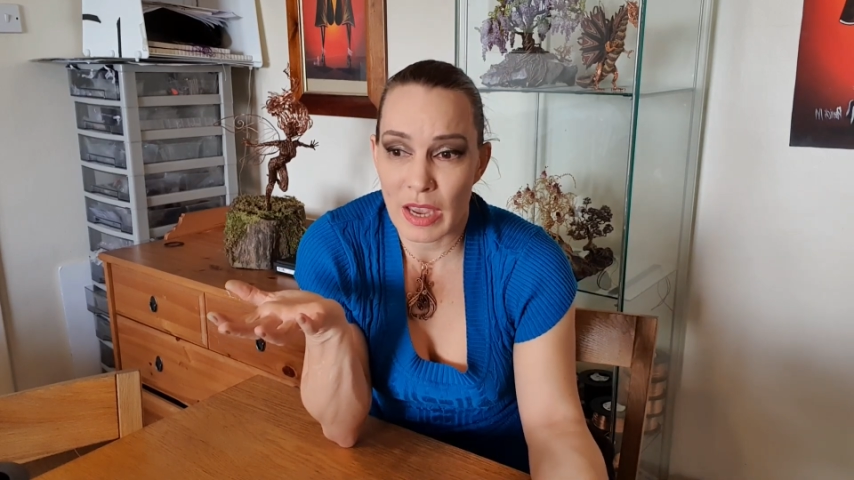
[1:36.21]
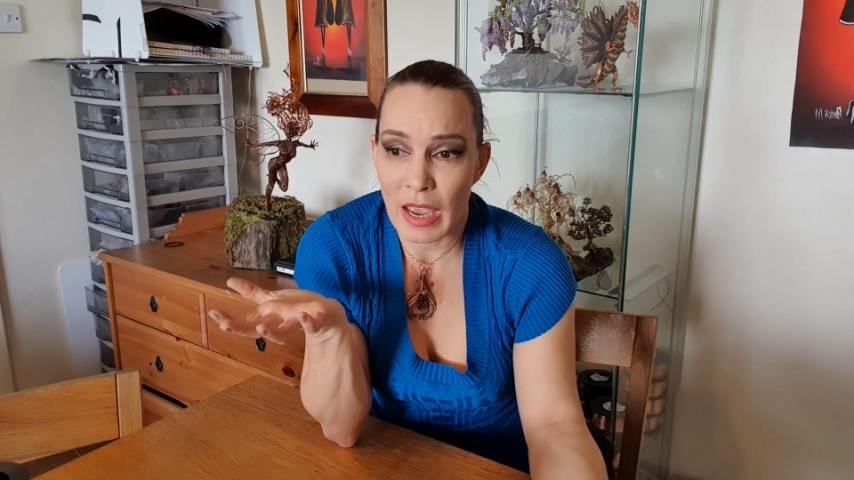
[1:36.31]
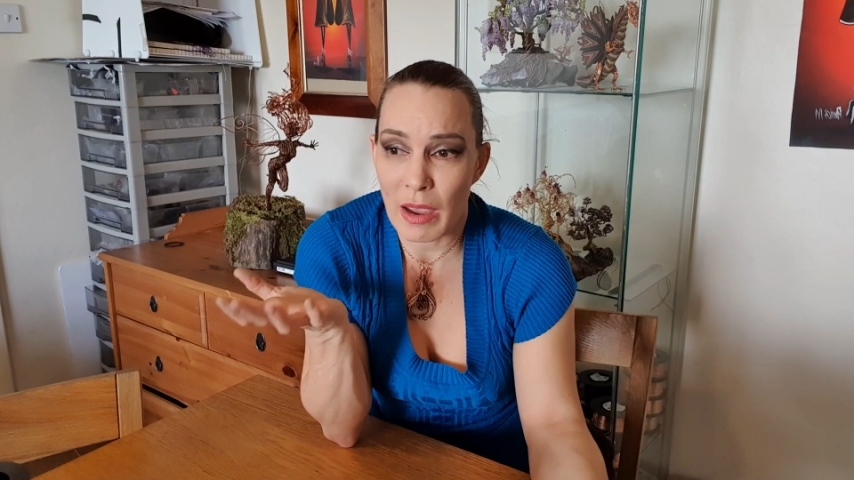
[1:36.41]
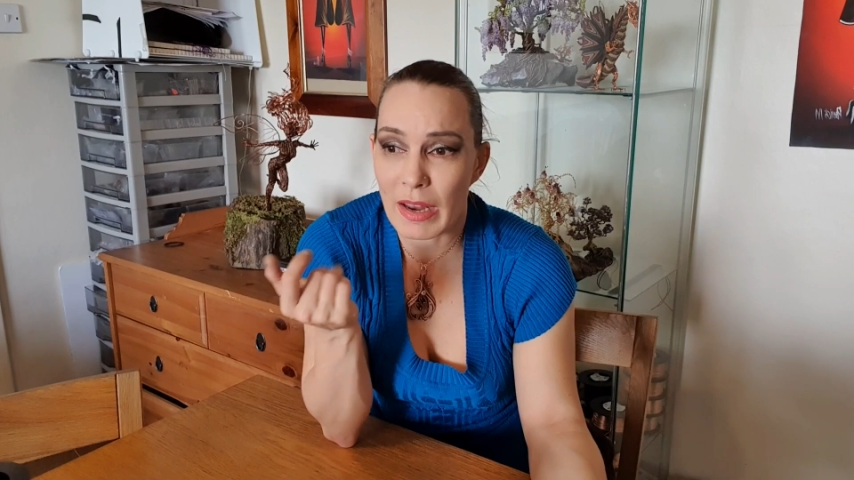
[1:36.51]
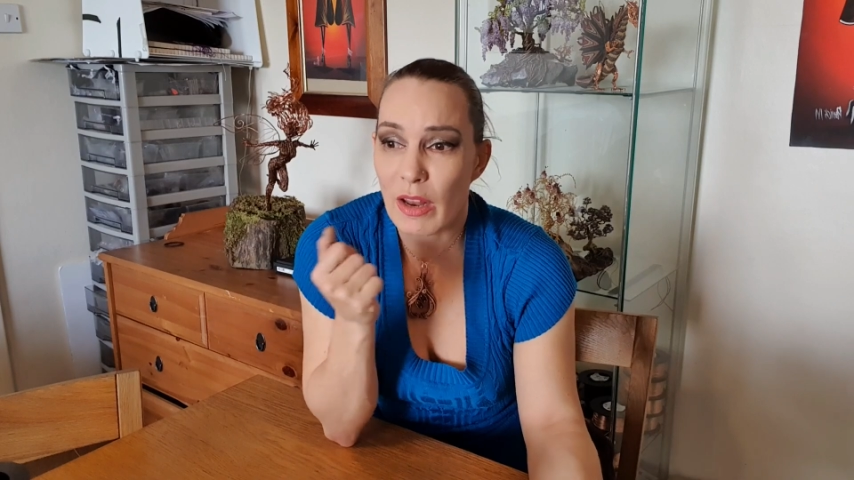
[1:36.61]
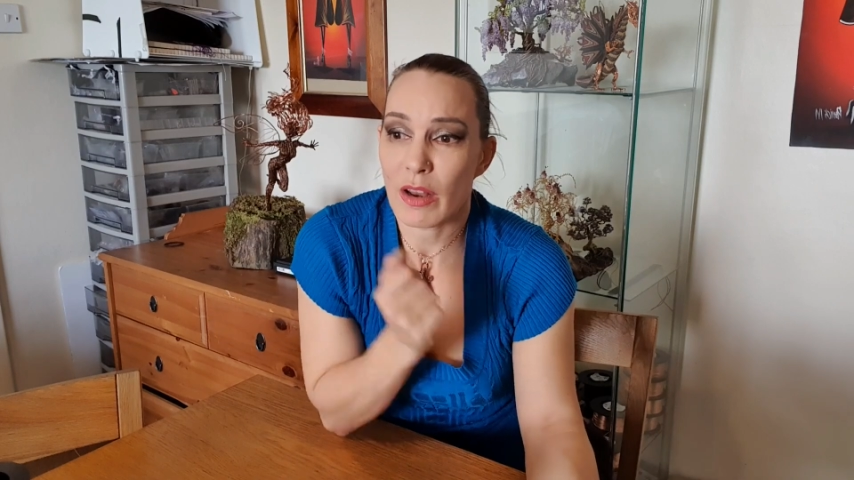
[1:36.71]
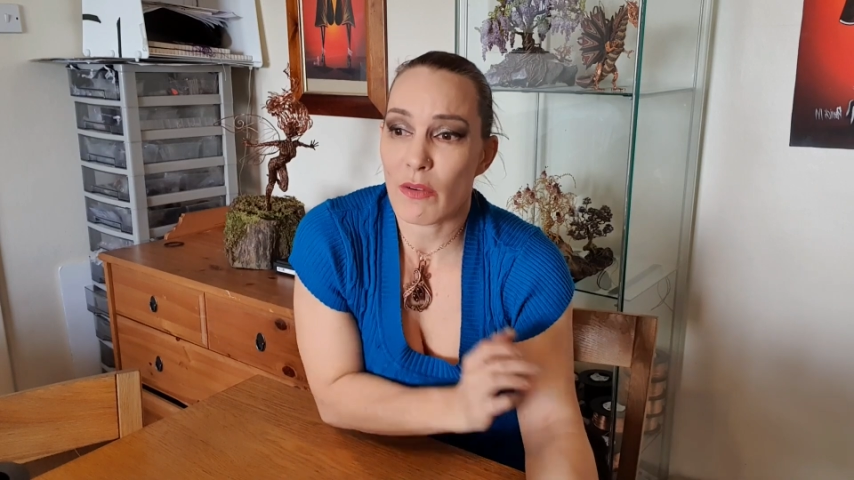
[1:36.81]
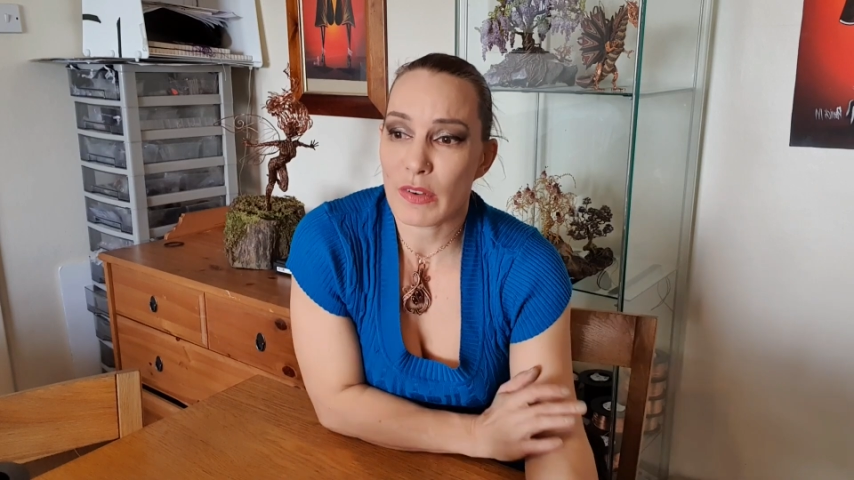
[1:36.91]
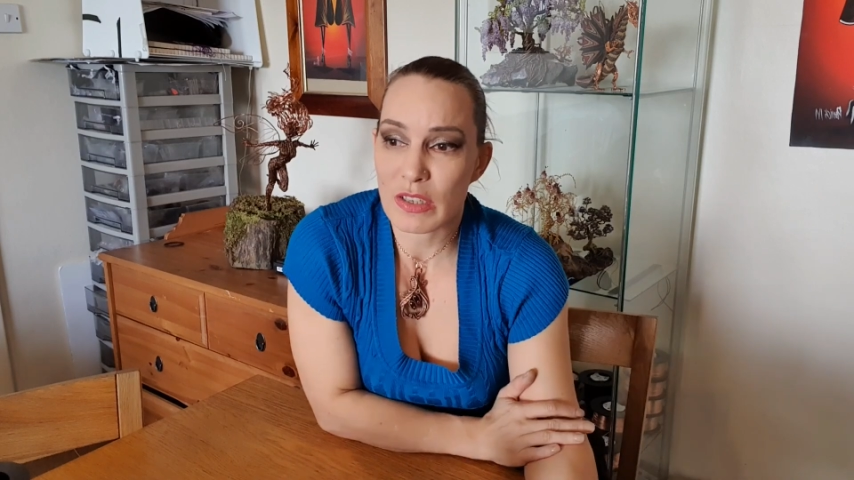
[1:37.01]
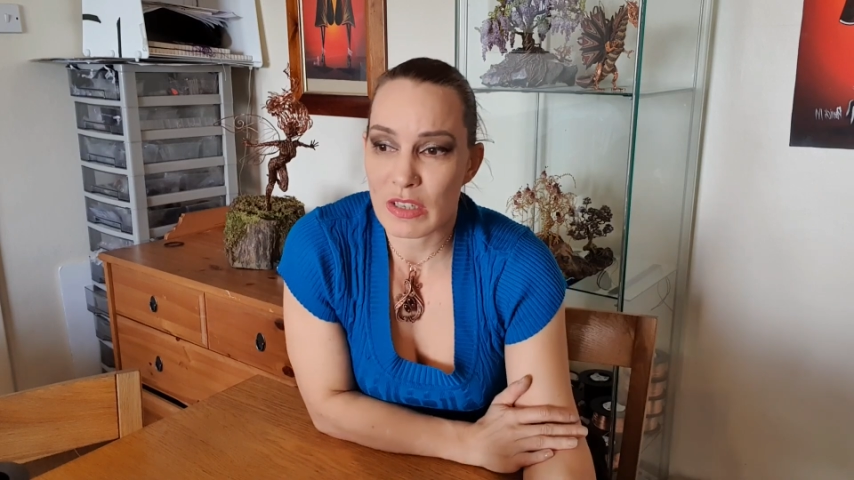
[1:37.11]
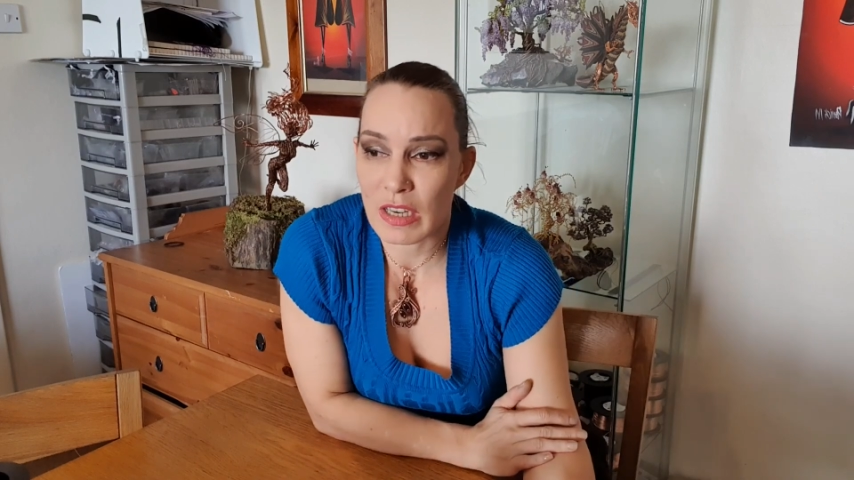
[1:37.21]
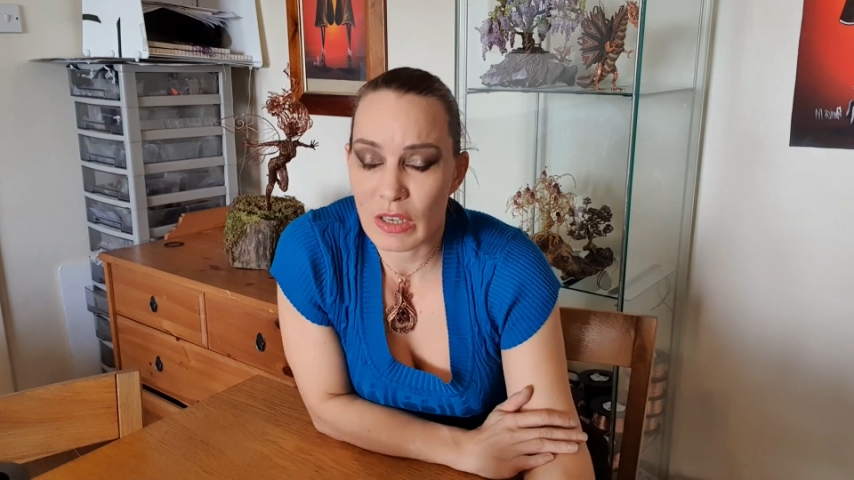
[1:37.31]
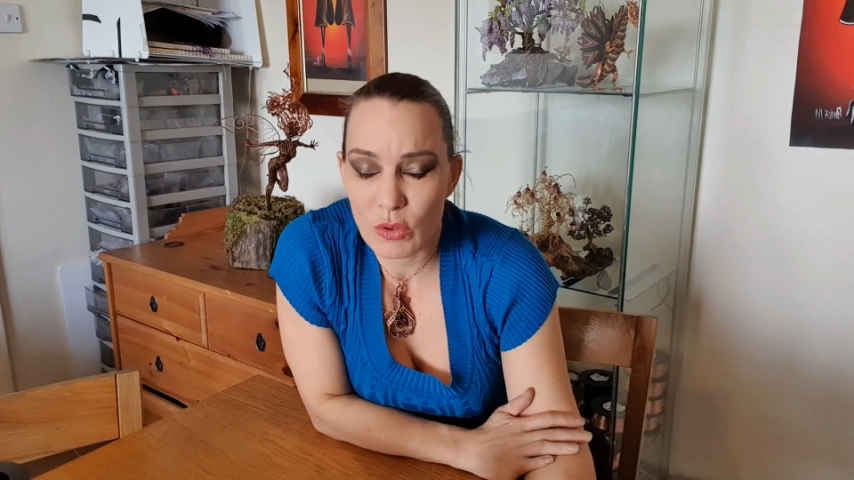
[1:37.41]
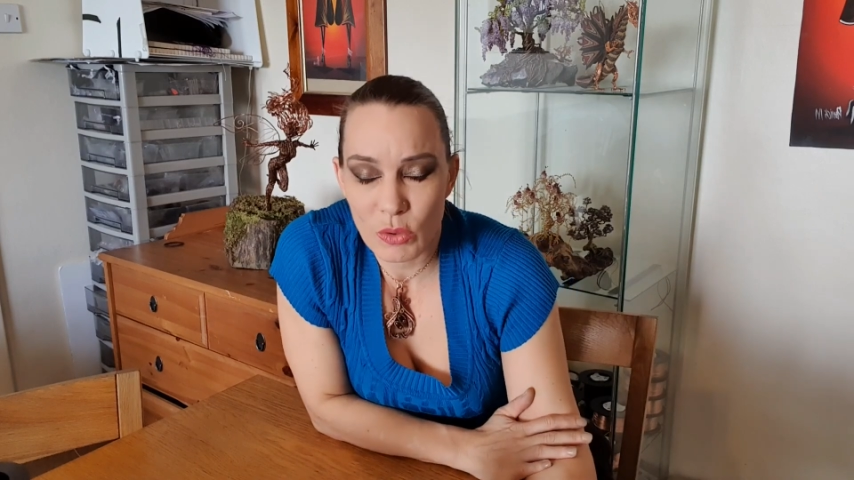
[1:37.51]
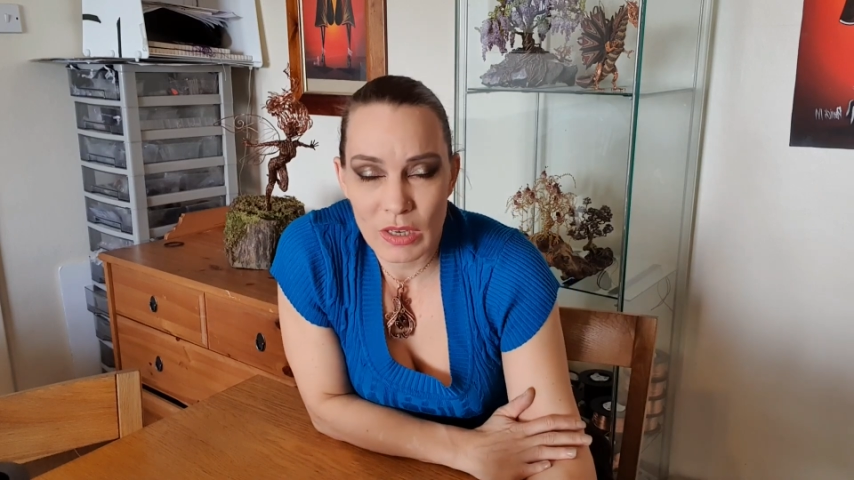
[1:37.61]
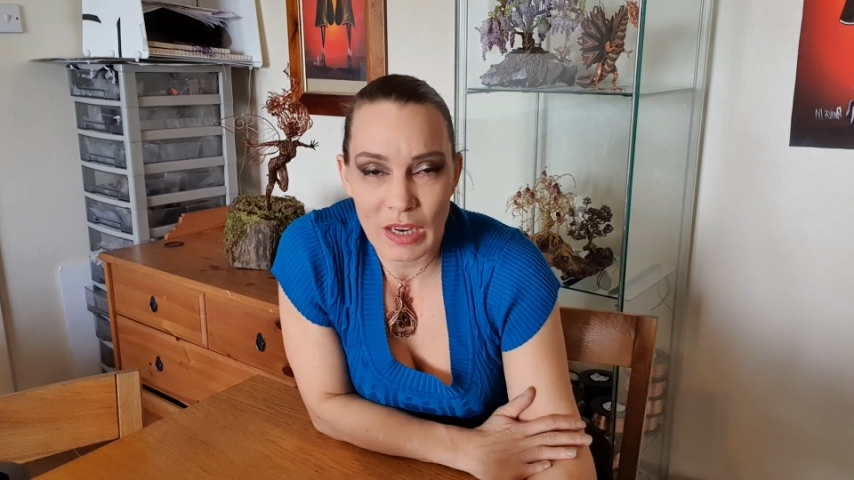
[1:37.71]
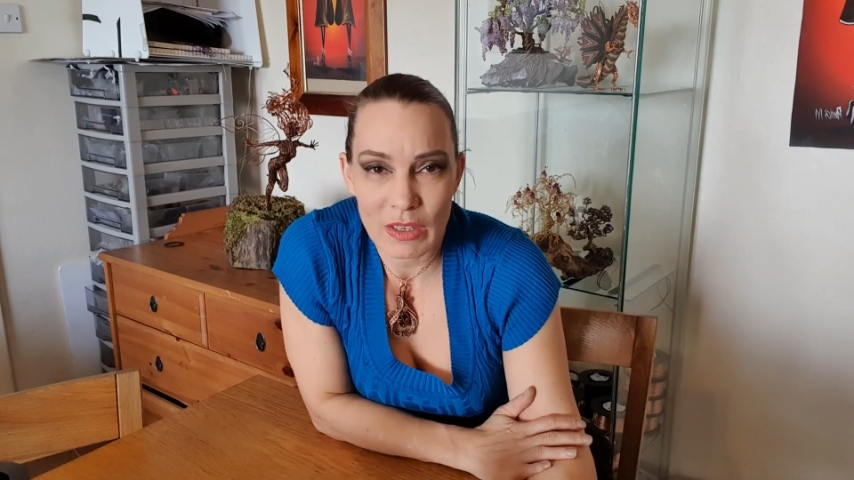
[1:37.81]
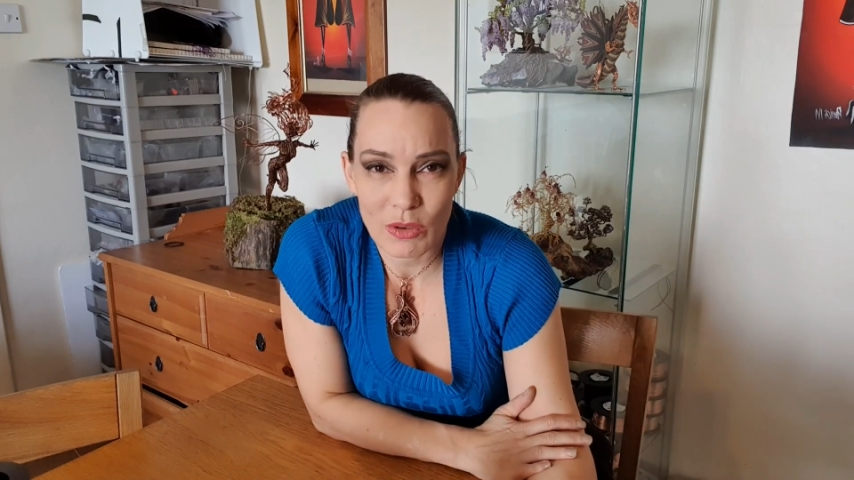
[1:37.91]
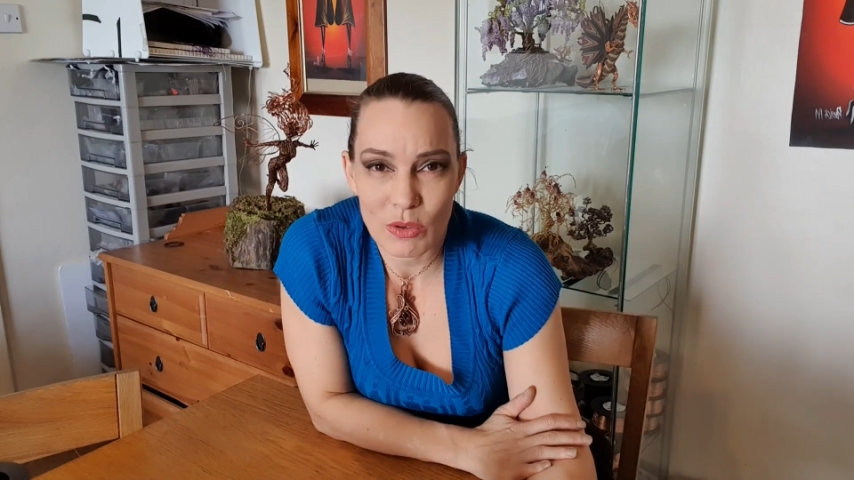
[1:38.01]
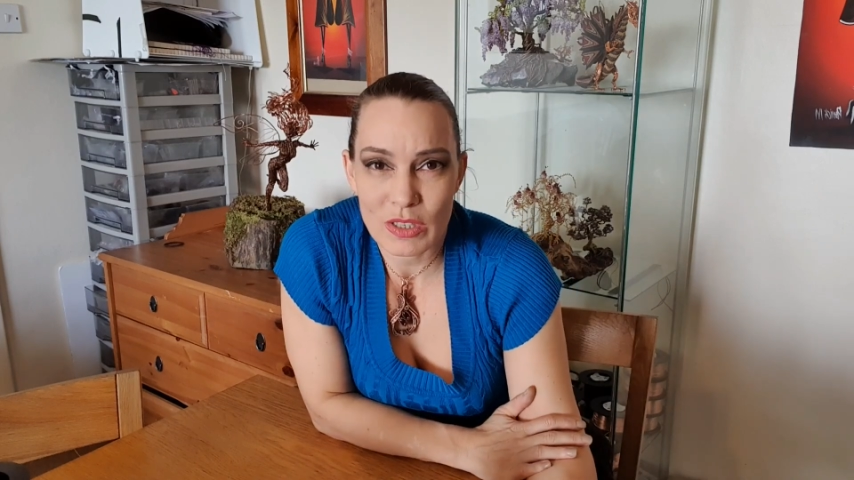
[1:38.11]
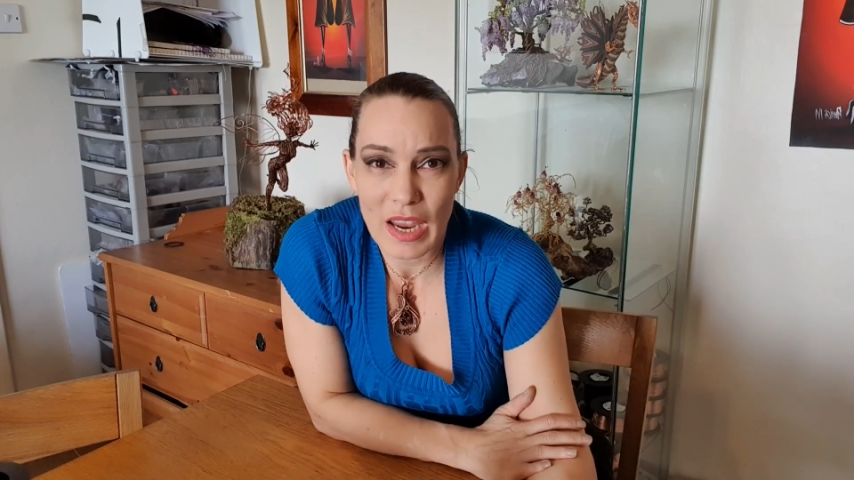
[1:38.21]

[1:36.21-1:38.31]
and then obviously you can use